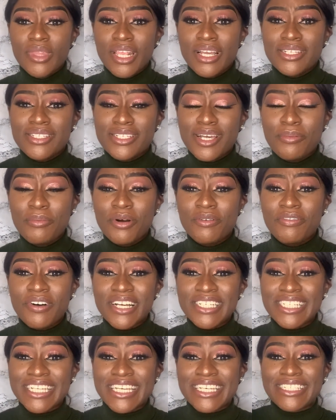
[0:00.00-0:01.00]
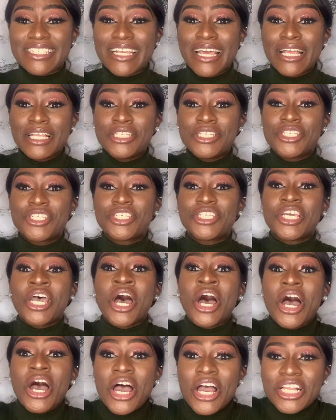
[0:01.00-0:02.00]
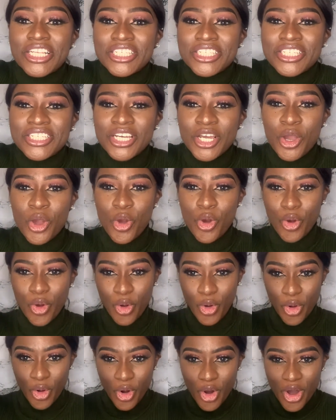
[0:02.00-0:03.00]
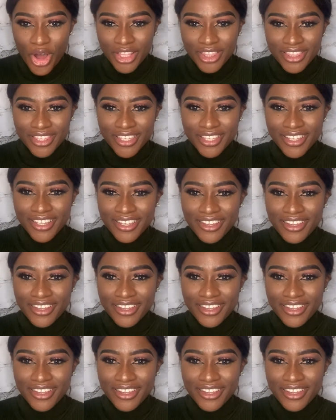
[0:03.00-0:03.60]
Some of us is church, God.